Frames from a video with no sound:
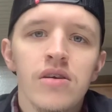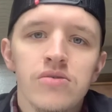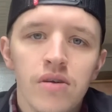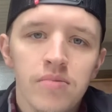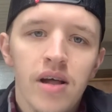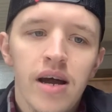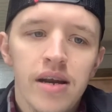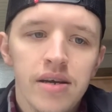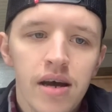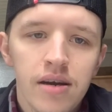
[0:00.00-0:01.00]
So I'm glad
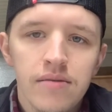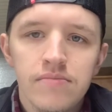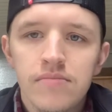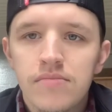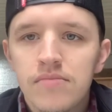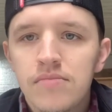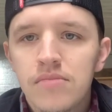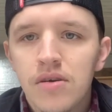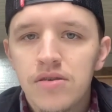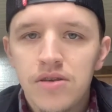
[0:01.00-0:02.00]
I done it,
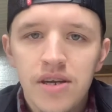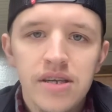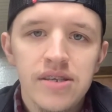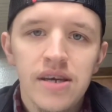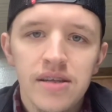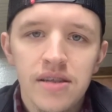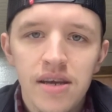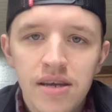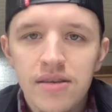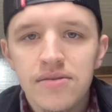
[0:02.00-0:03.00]
because you need teeth to
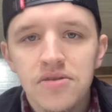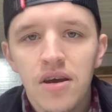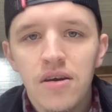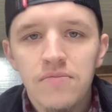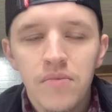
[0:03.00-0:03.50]
eat and stuff.